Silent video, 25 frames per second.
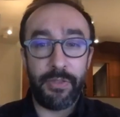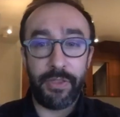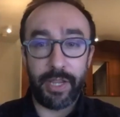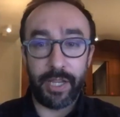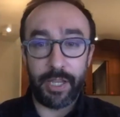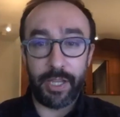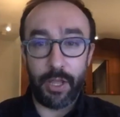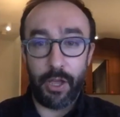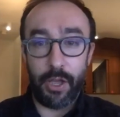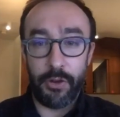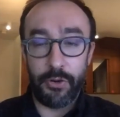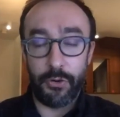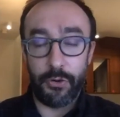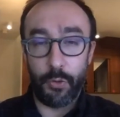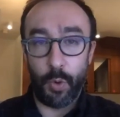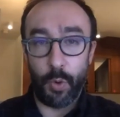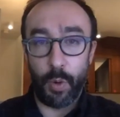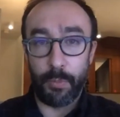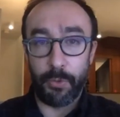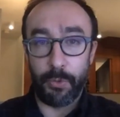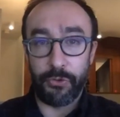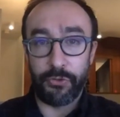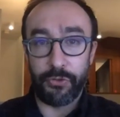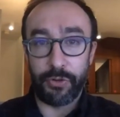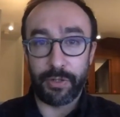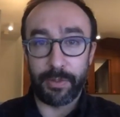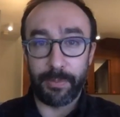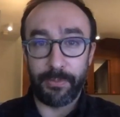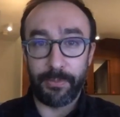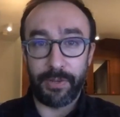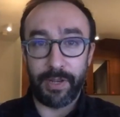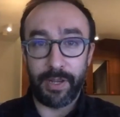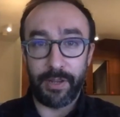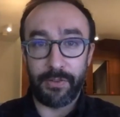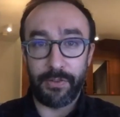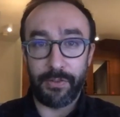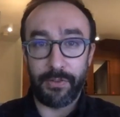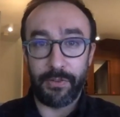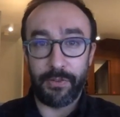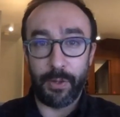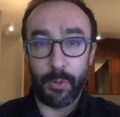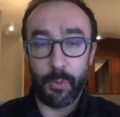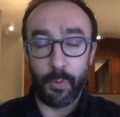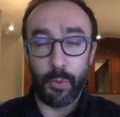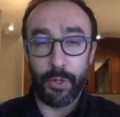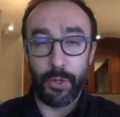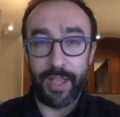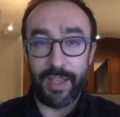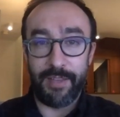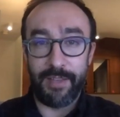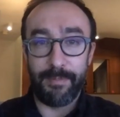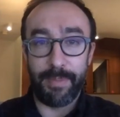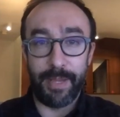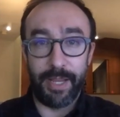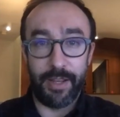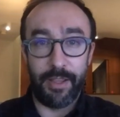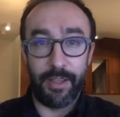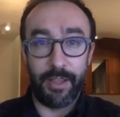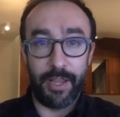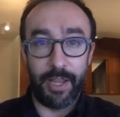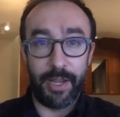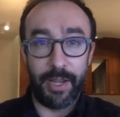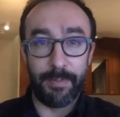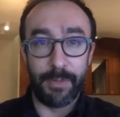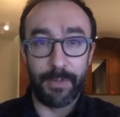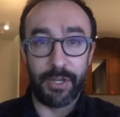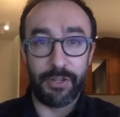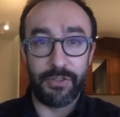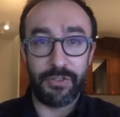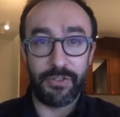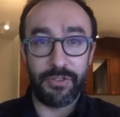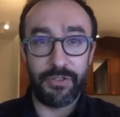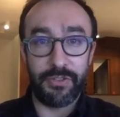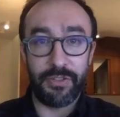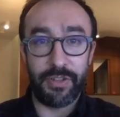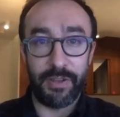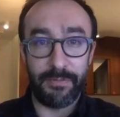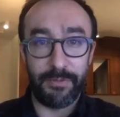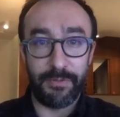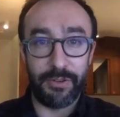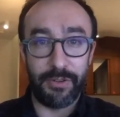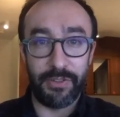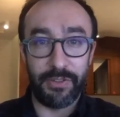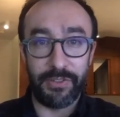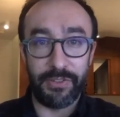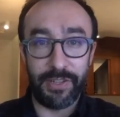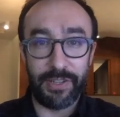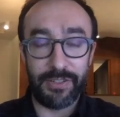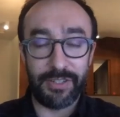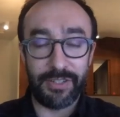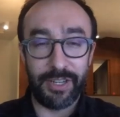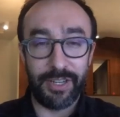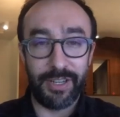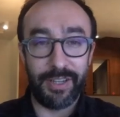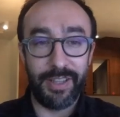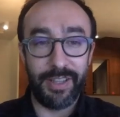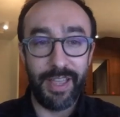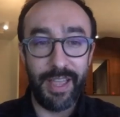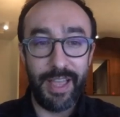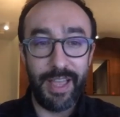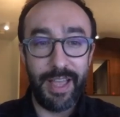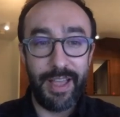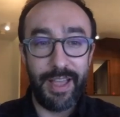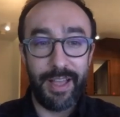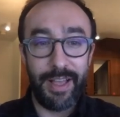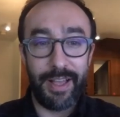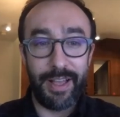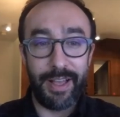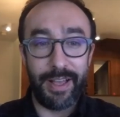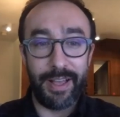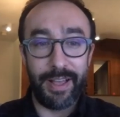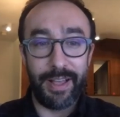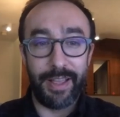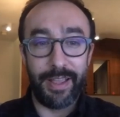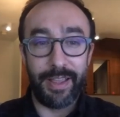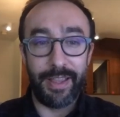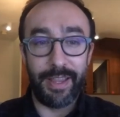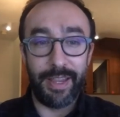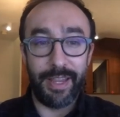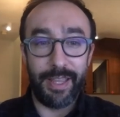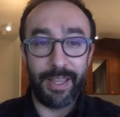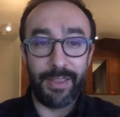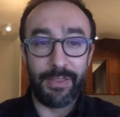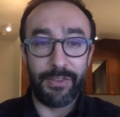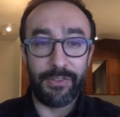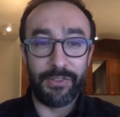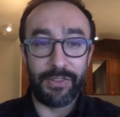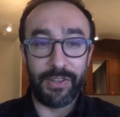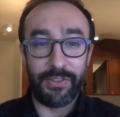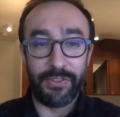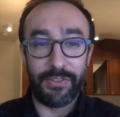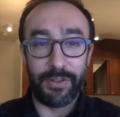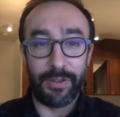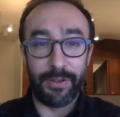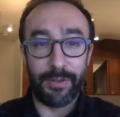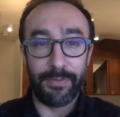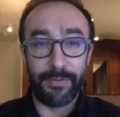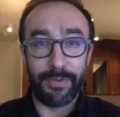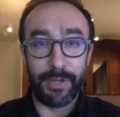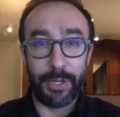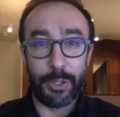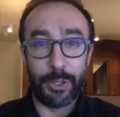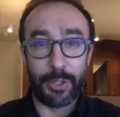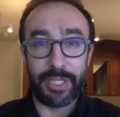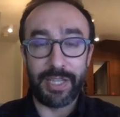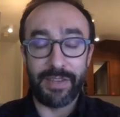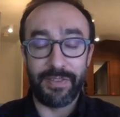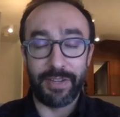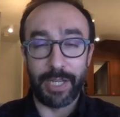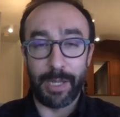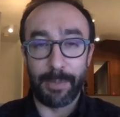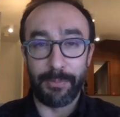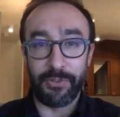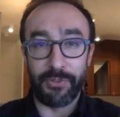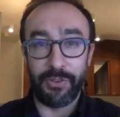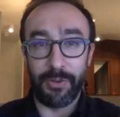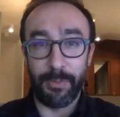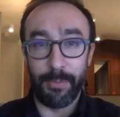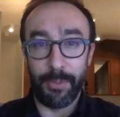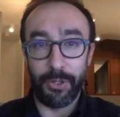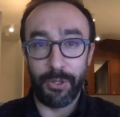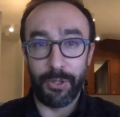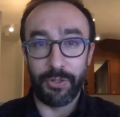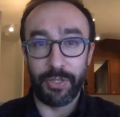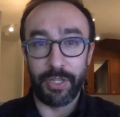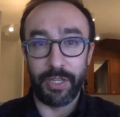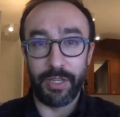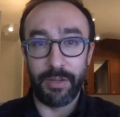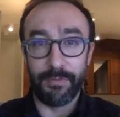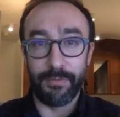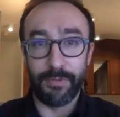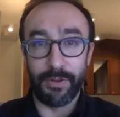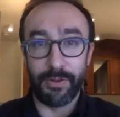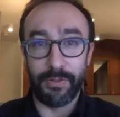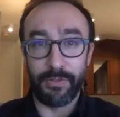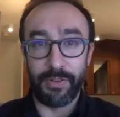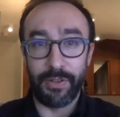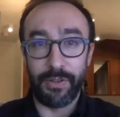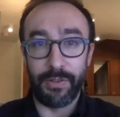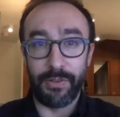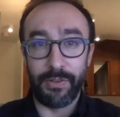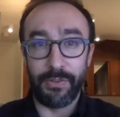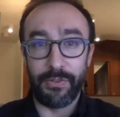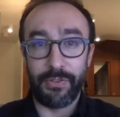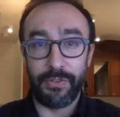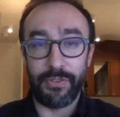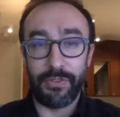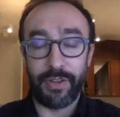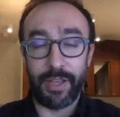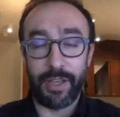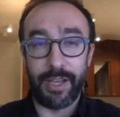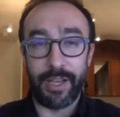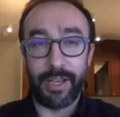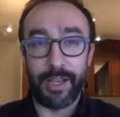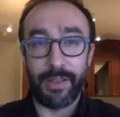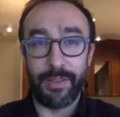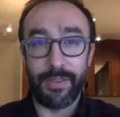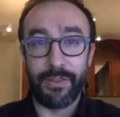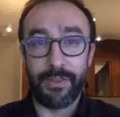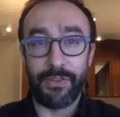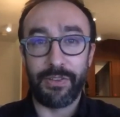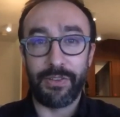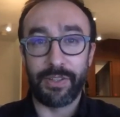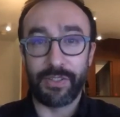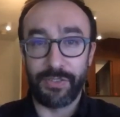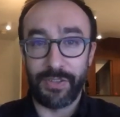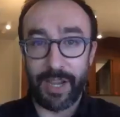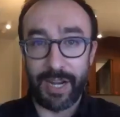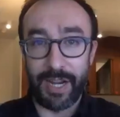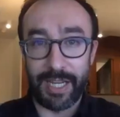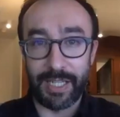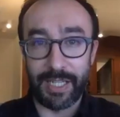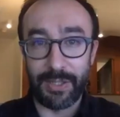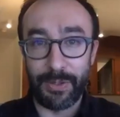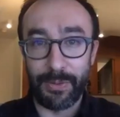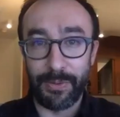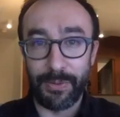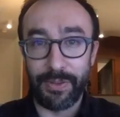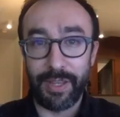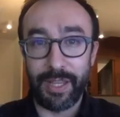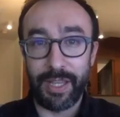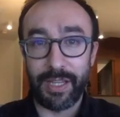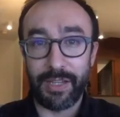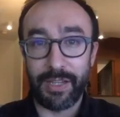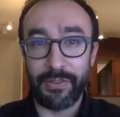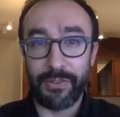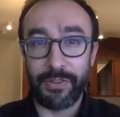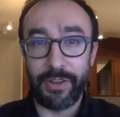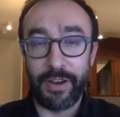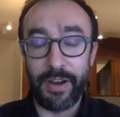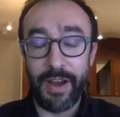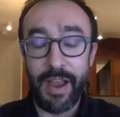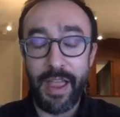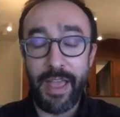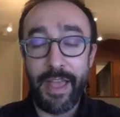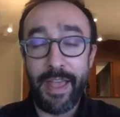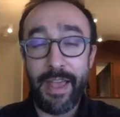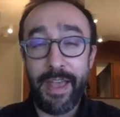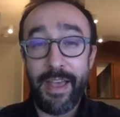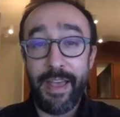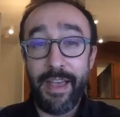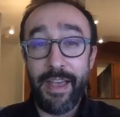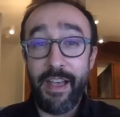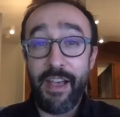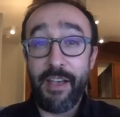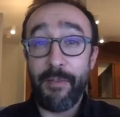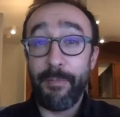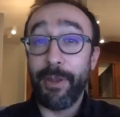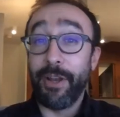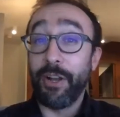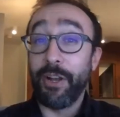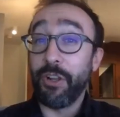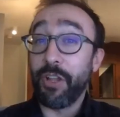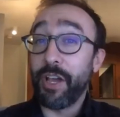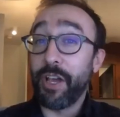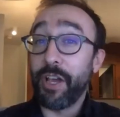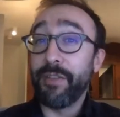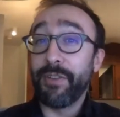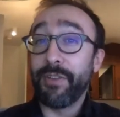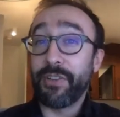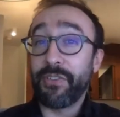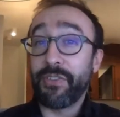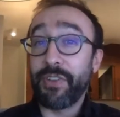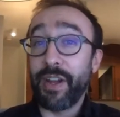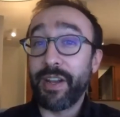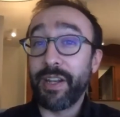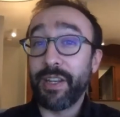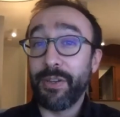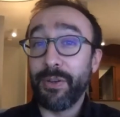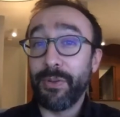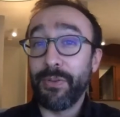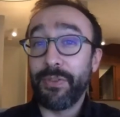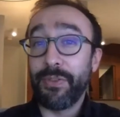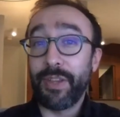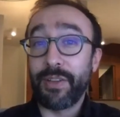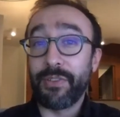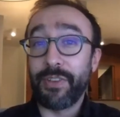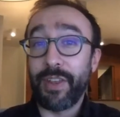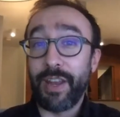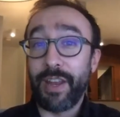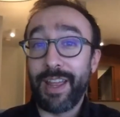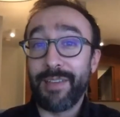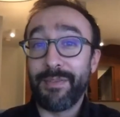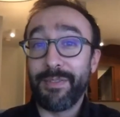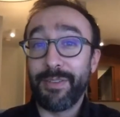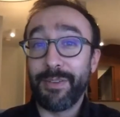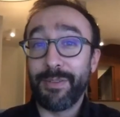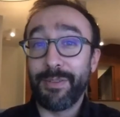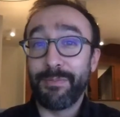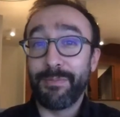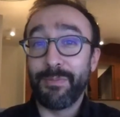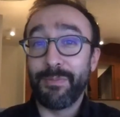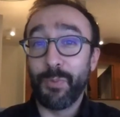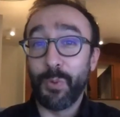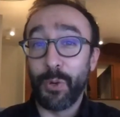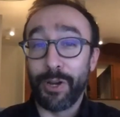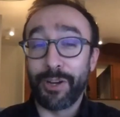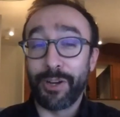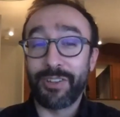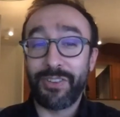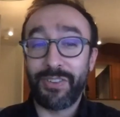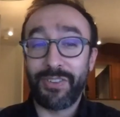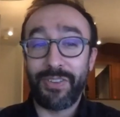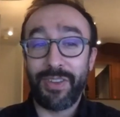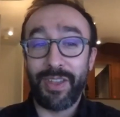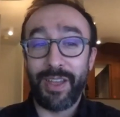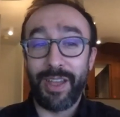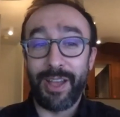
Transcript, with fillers: I, think under normal circumstances it would have been a, a much tougher decision. Uh, in the sense of you know giving up stability versus uh, this exciting new thing because they're have been a lot of exciting new things that haven't worked.